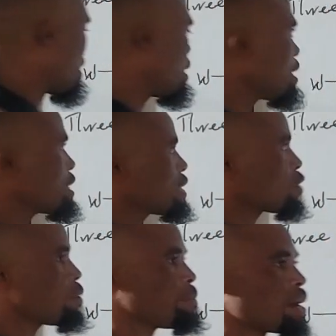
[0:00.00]
can see this is a
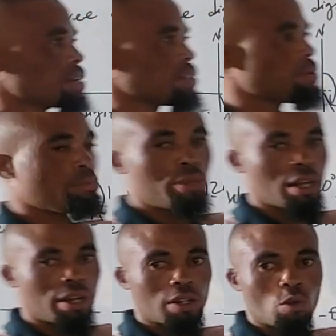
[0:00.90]
compass
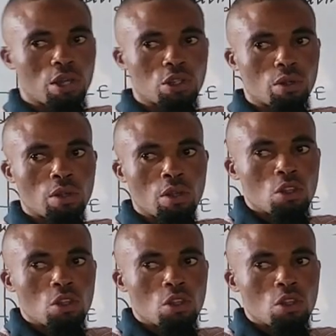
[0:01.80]
bearing question.